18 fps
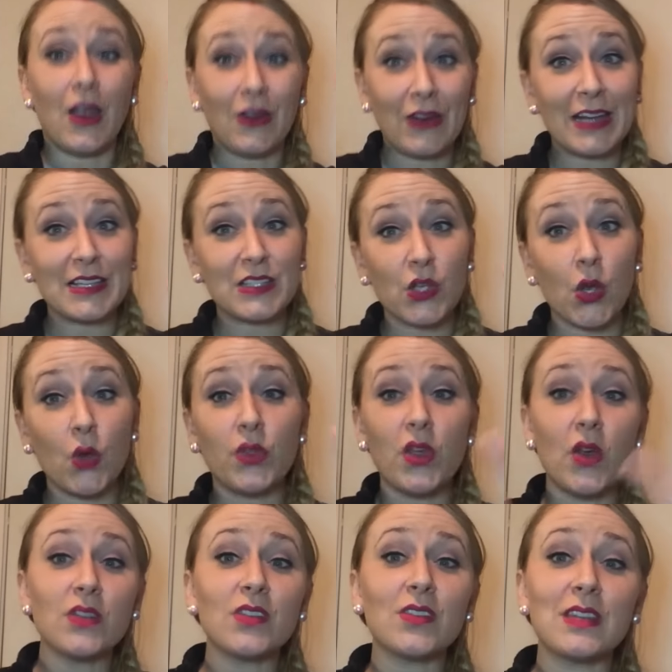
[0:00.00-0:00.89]
All right, so
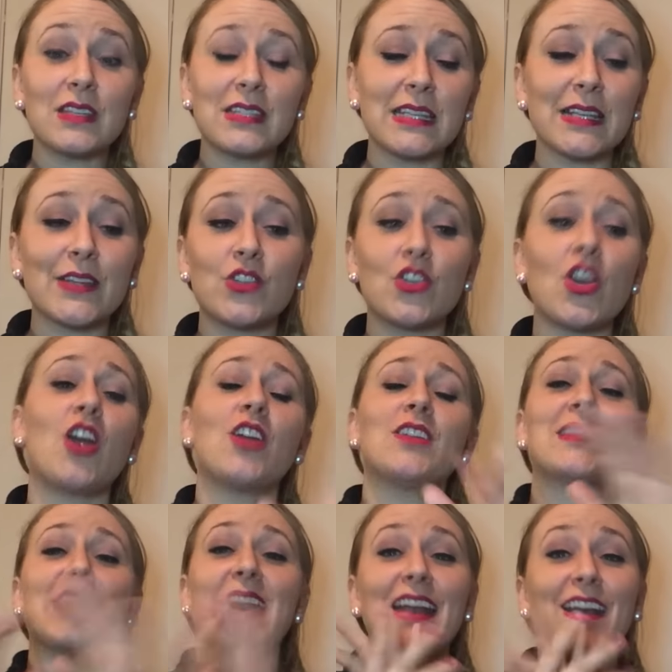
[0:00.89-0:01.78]
those are the 6
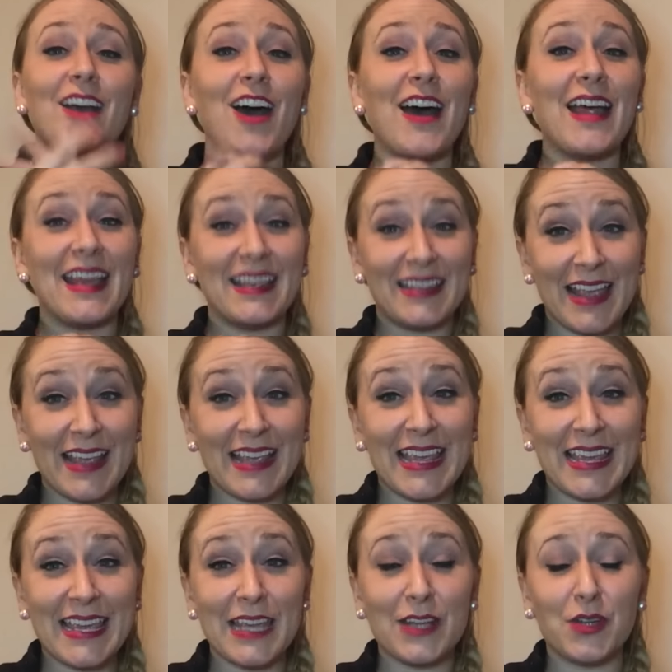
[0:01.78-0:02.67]
jars that I got at
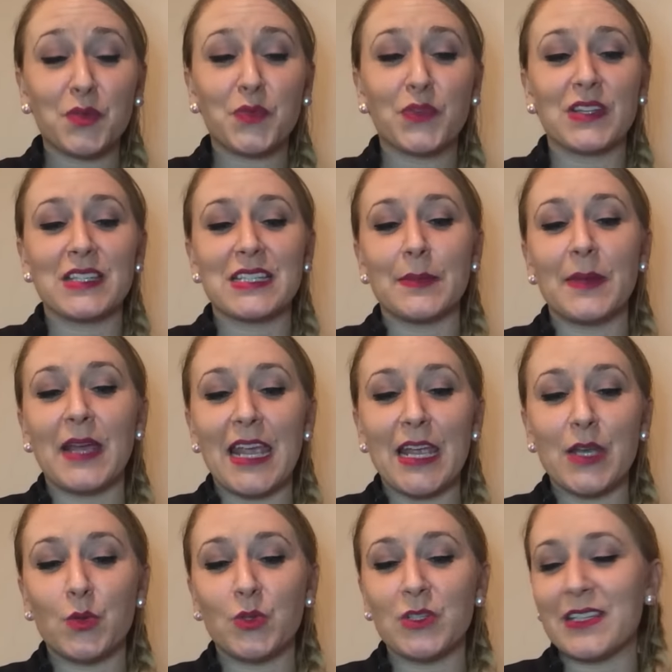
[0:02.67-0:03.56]
Yankee Candle for the
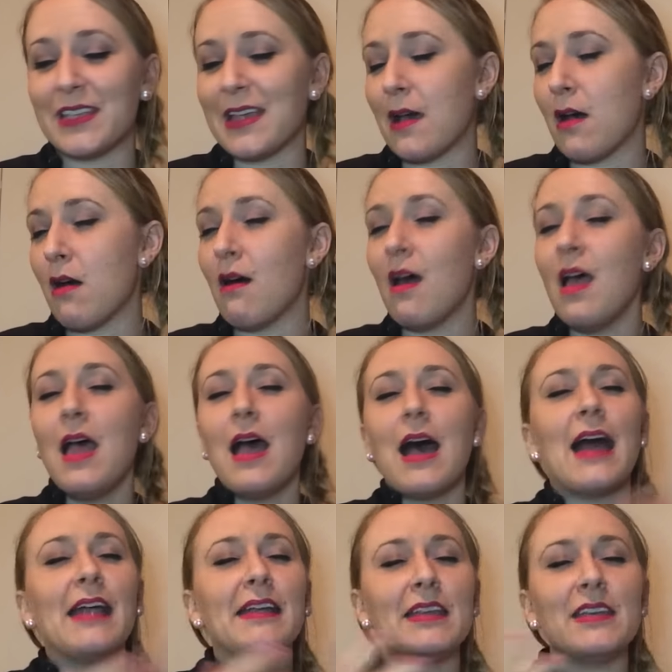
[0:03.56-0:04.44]
semi-annual sale.
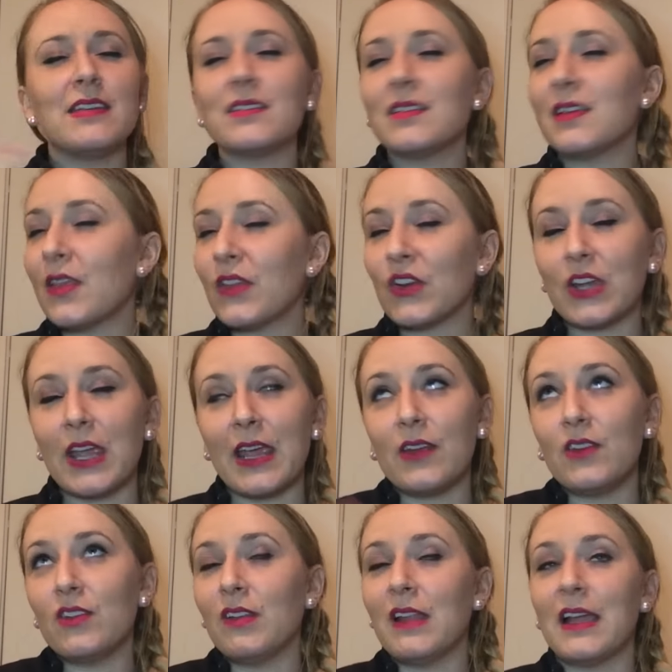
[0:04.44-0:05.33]
I needed another
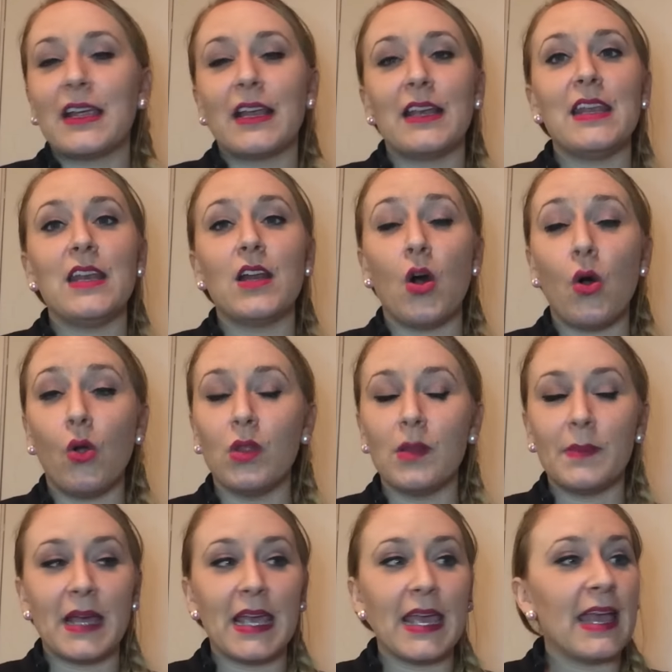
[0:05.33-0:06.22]
candle, like I need a hole
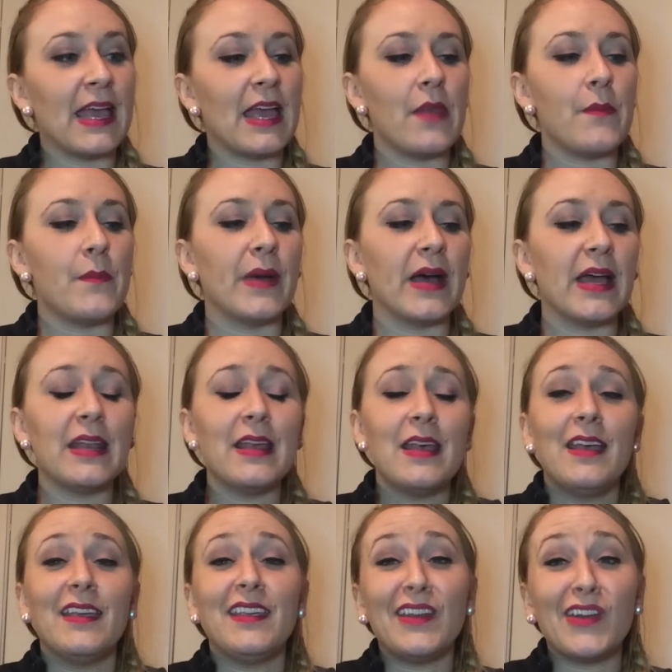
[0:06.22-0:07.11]
in my head. But,
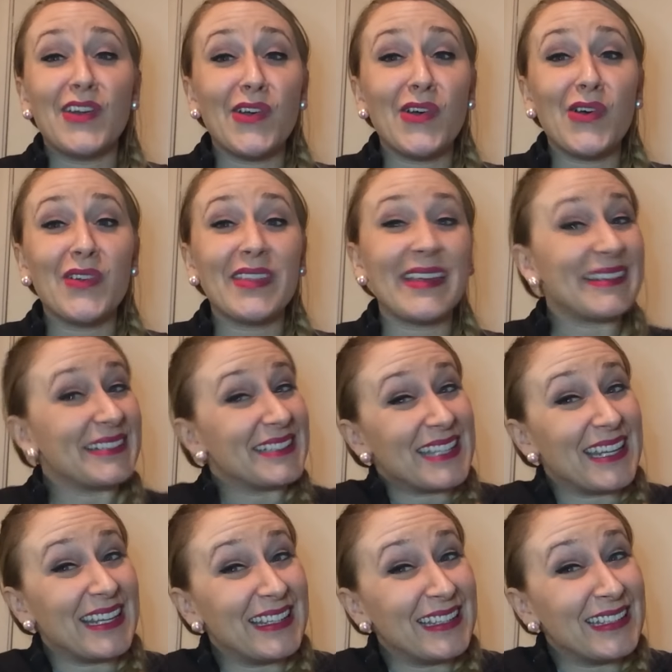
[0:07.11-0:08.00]
you know, that
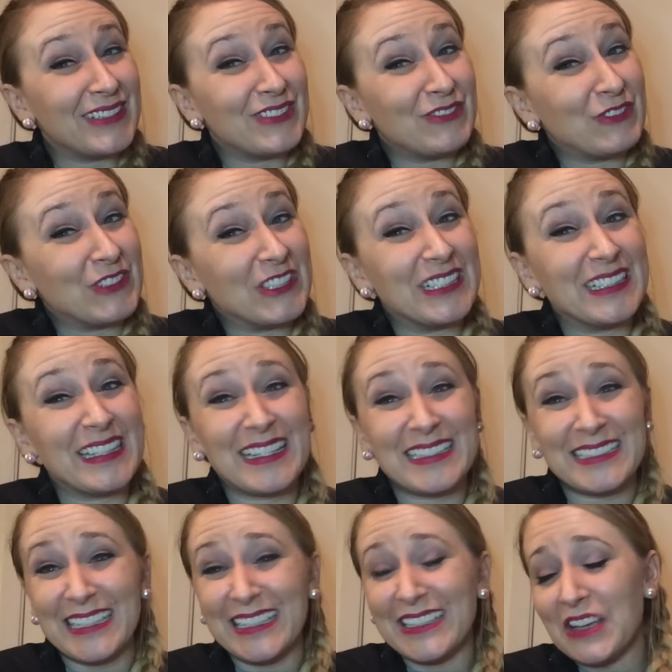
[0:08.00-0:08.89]

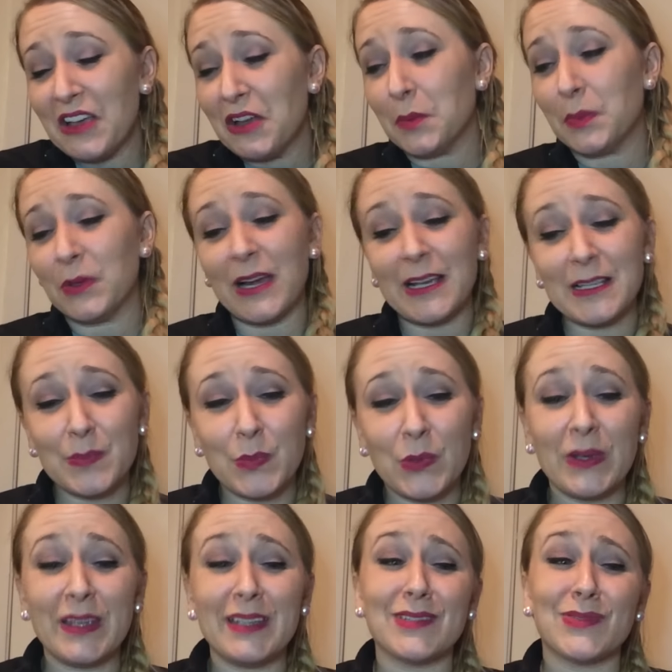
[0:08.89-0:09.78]
$10 price
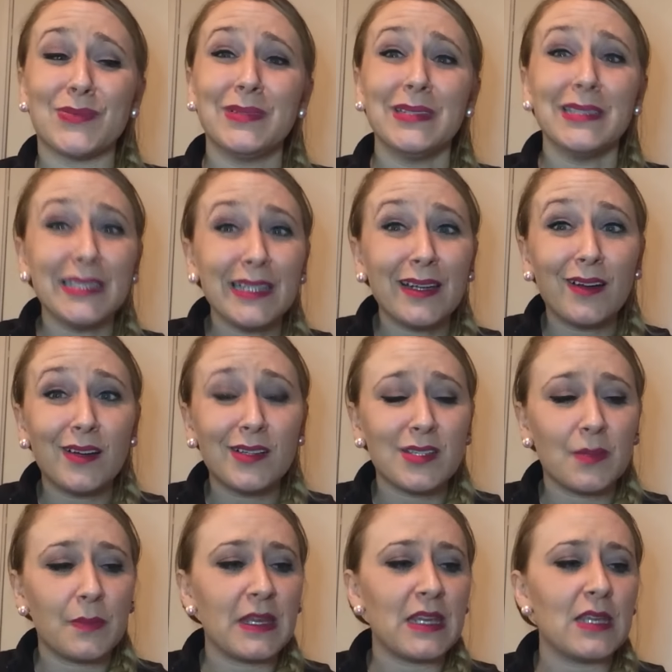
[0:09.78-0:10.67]
point is really hard
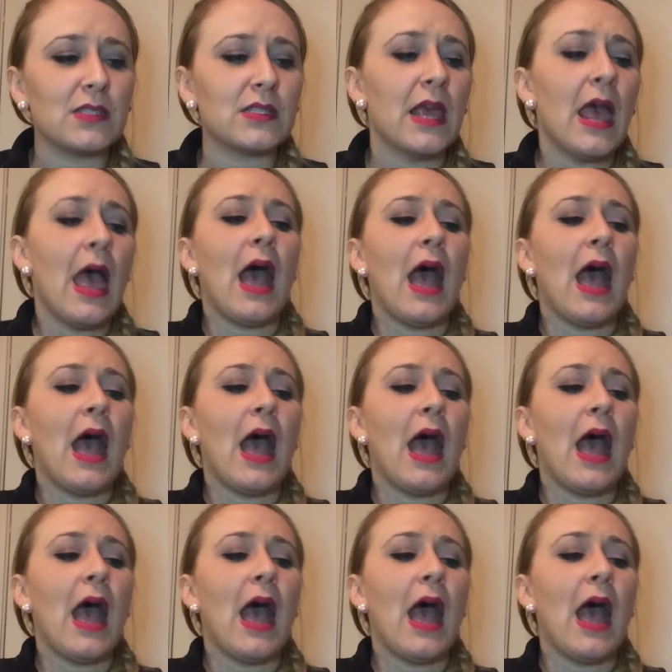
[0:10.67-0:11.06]
to beat.